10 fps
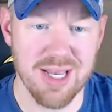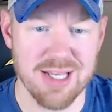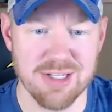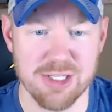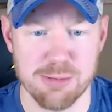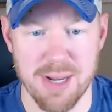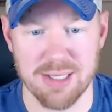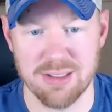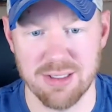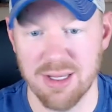As
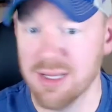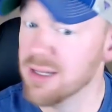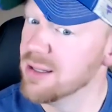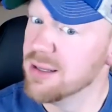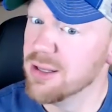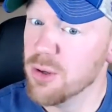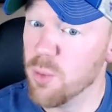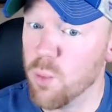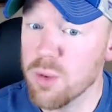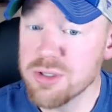expected,
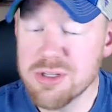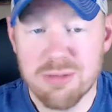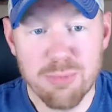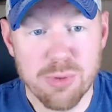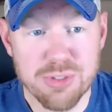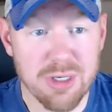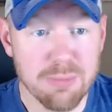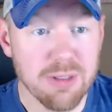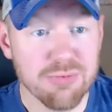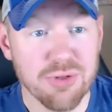wasn't the most
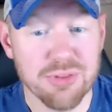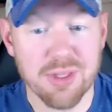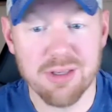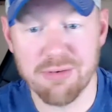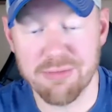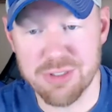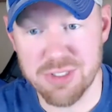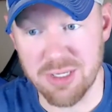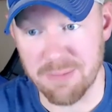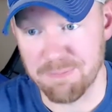uplifting thing you've ever
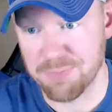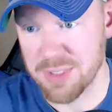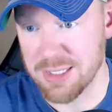seen.